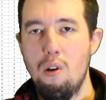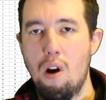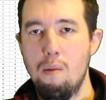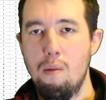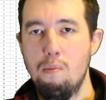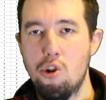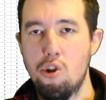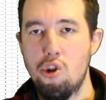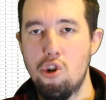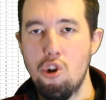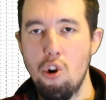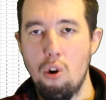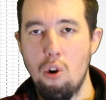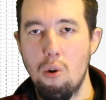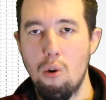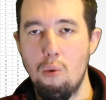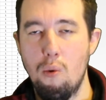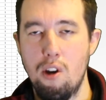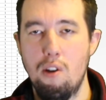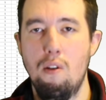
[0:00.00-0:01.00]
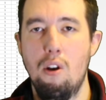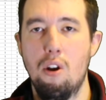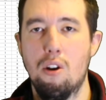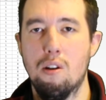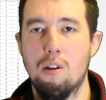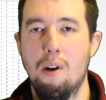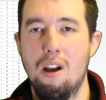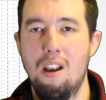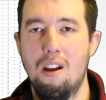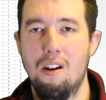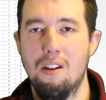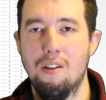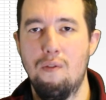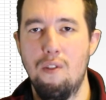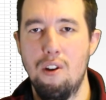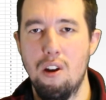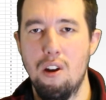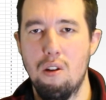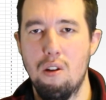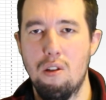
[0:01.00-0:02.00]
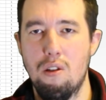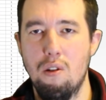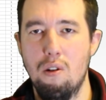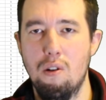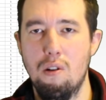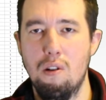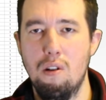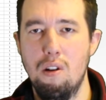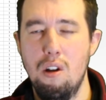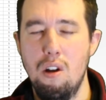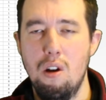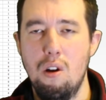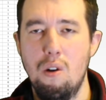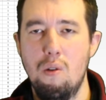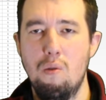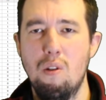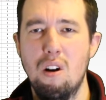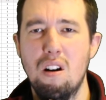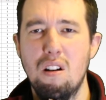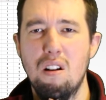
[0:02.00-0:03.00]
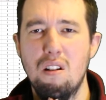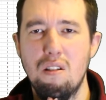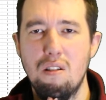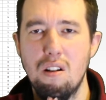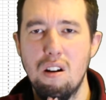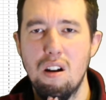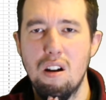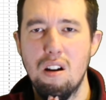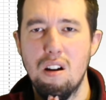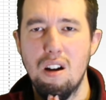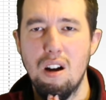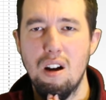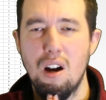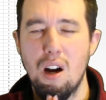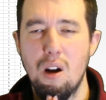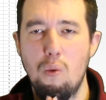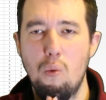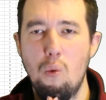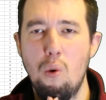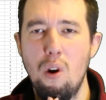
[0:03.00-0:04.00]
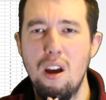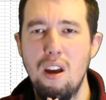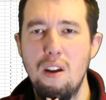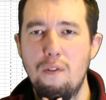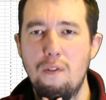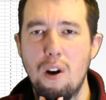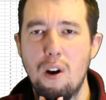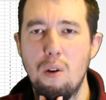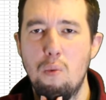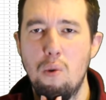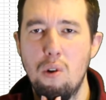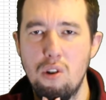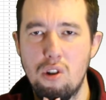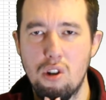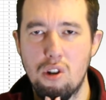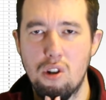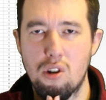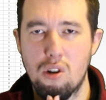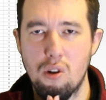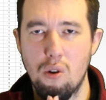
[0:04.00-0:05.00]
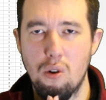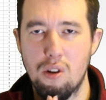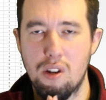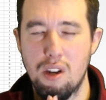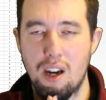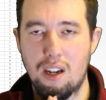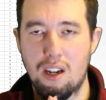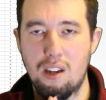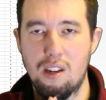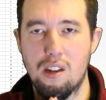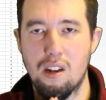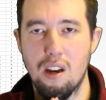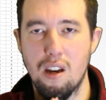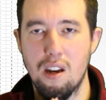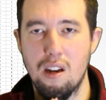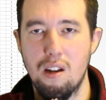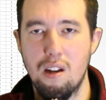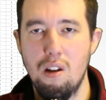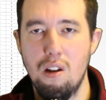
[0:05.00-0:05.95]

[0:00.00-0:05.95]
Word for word: sure, when you looked at my last video, thought, well, what if I want to store text in it?